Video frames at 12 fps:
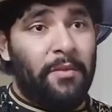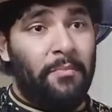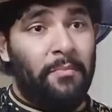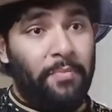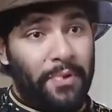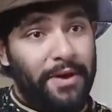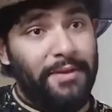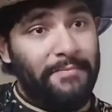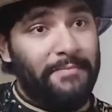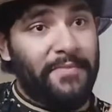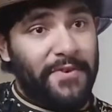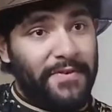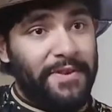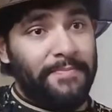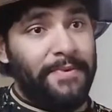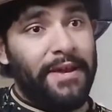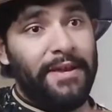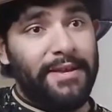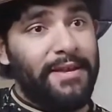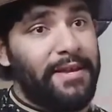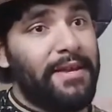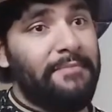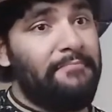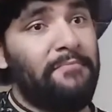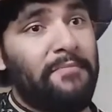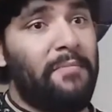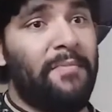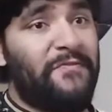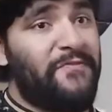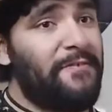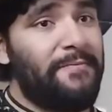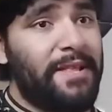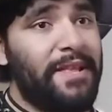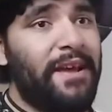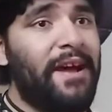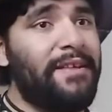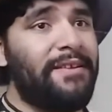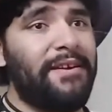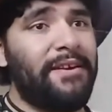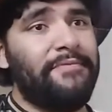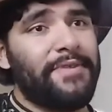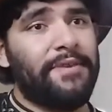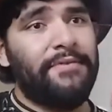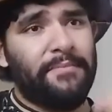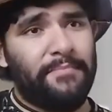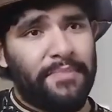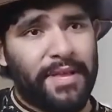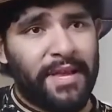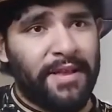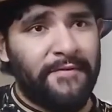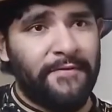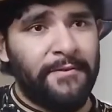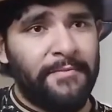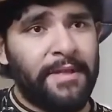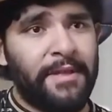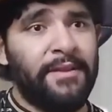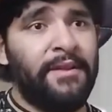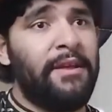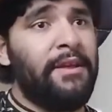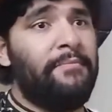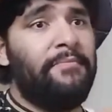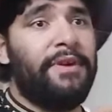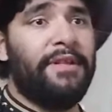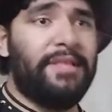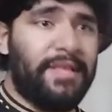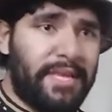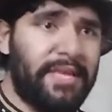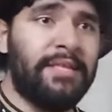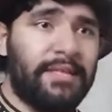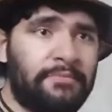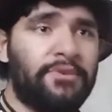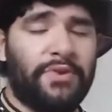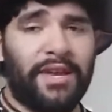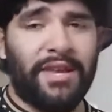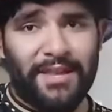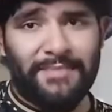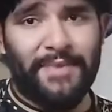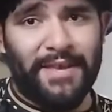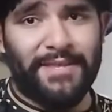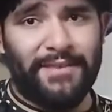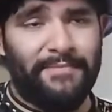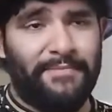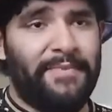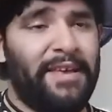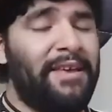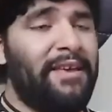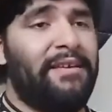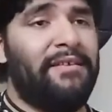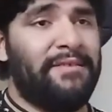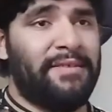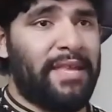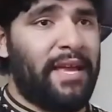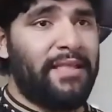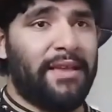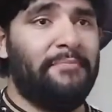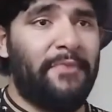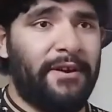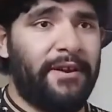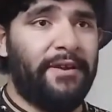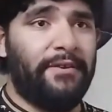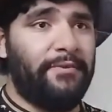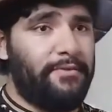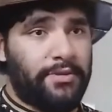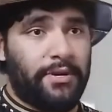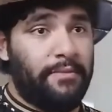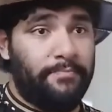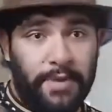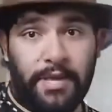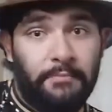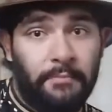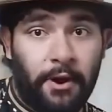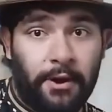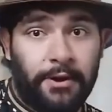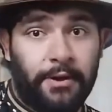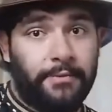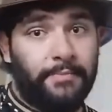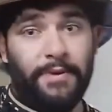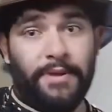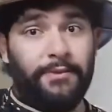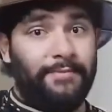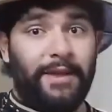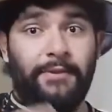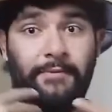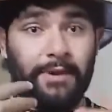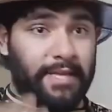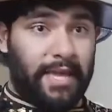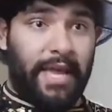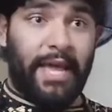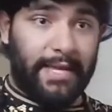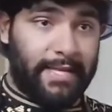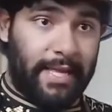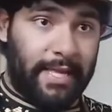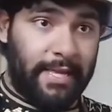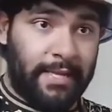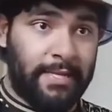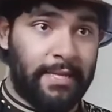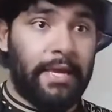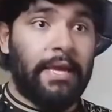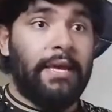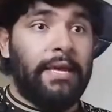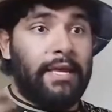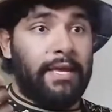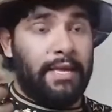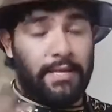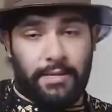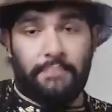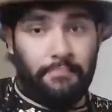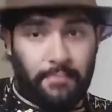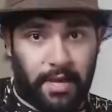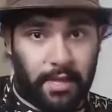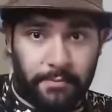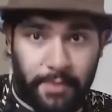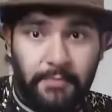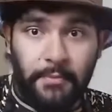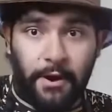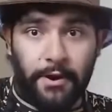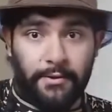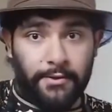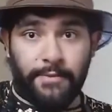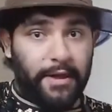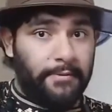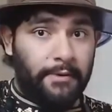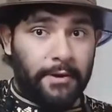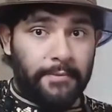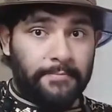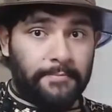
But Chris Pratt, for a minute, I thought he was going plain for a minute, but he's trying his best to sound like Mario or trying to be Mario, but no matter what the accent is, he's gonna be Mario no matter what.